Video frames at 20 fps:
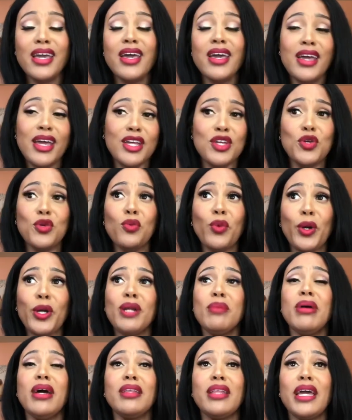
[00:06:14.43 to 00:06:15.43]
and you're worried
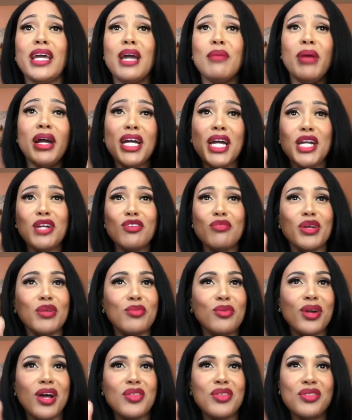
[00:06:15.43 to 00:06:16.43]
about like, am I gonna
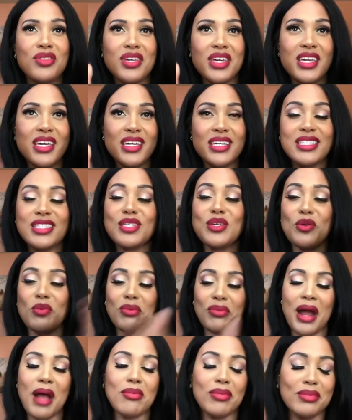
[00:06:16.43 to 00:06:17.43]
remember all the things? You
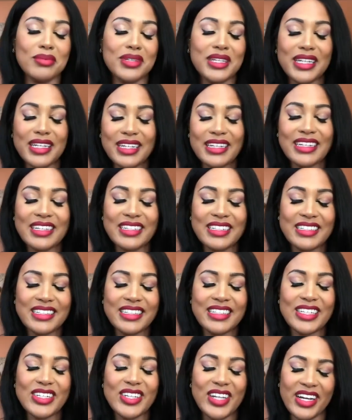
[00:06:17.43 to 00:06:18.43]
probably,
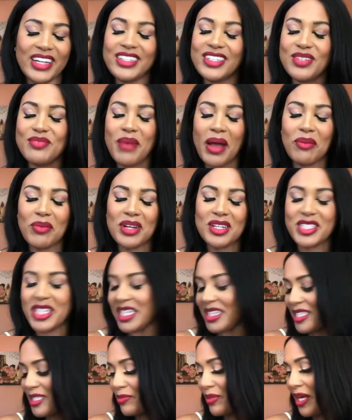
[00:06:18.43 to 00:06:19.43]
yeah, you might want to
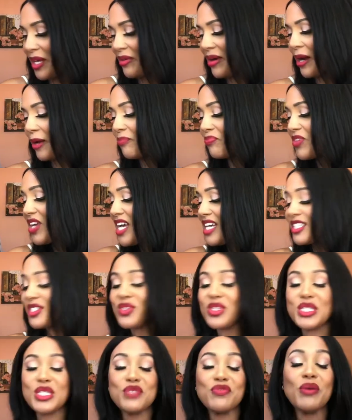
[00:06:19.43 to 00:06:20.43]
check this planner out. So
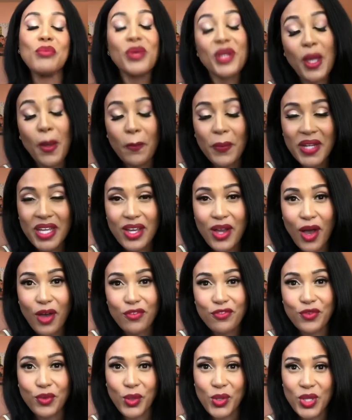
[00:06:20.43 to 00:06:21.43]
this is from a company
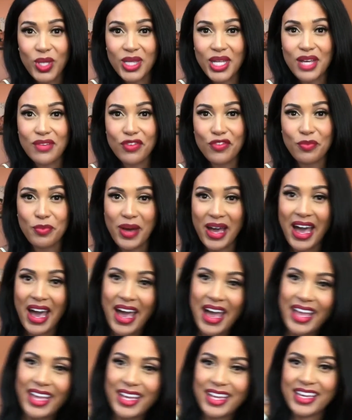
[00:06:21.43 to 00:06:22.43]
called For the Love of
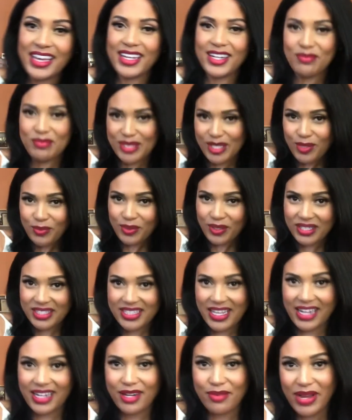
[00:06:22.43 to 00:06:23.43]
Pie, and I'm super
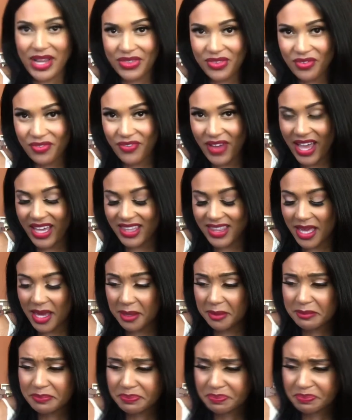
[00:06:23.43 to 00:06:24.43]
excited about the fact that